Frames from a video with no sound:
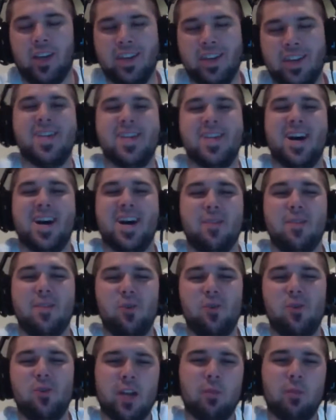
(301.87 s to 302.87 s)
We'll
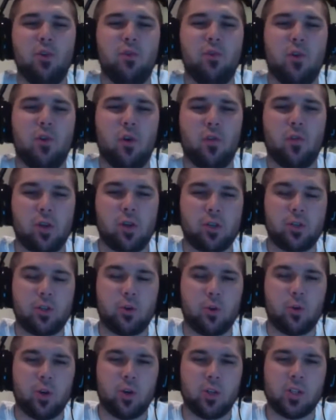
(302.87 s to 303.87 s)
kind of move over
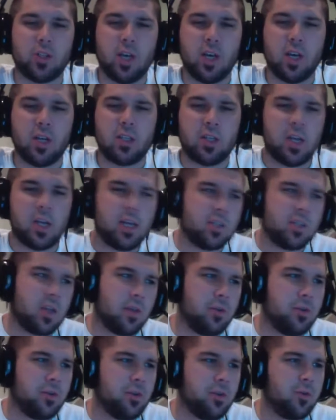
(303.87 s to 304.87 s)
towards today's other
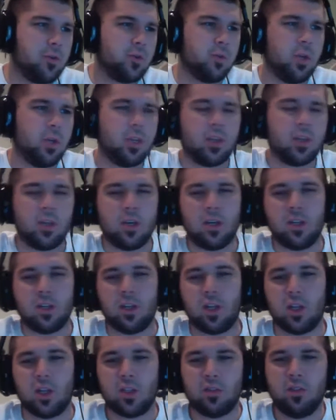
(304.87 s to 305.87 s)
news with
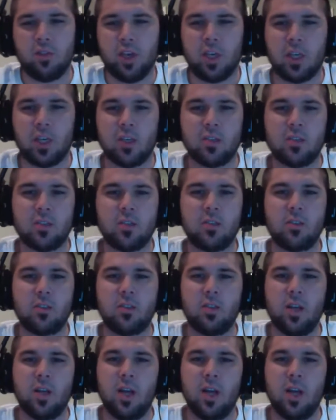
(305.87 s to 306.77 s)
Las Vegas